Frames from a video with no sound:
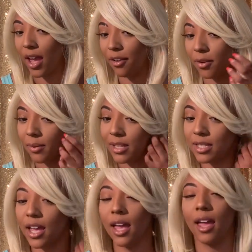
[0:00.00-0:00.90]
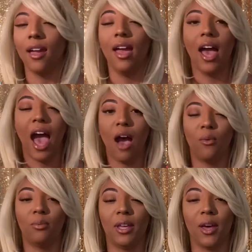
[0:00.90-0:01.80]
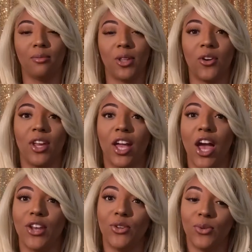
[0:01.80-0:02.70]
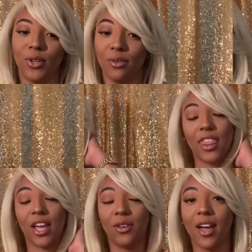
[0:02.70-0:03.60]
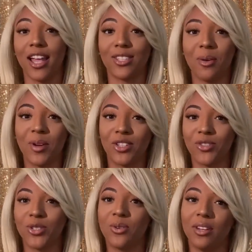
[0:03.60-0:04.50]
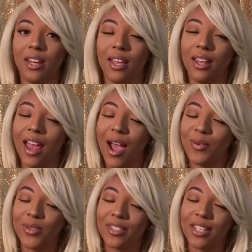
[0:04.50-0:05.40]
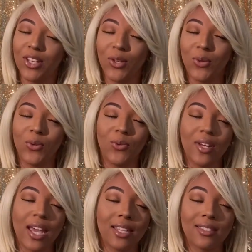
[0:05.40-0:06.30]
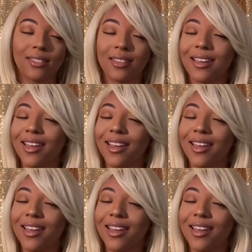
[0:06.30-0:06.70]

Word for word: Every Wednesday, I will be uploading a new unit. Thank you guys so much for tuning in. I will see you next time.